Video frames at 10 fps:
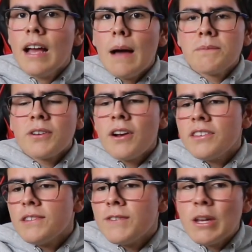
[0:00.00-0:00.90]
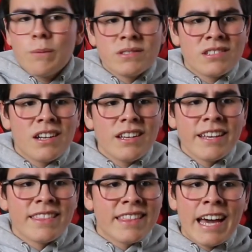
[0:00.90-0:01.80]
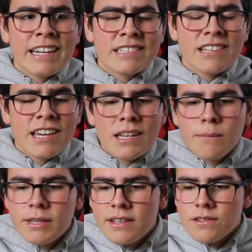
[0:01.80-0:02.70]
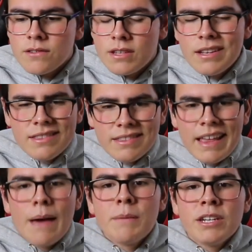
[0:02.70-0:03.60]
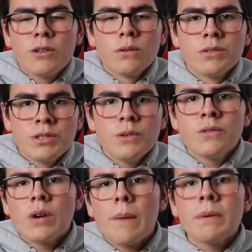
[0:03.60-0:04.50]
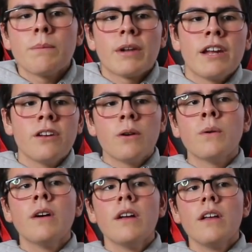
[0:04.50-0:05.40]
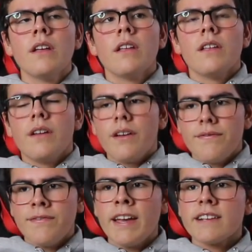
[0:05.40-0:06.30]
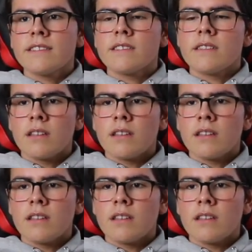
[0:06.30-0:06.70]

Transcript: I'm sorry this video was not like that exciting because there's not that many cool shoes dropping, but I know next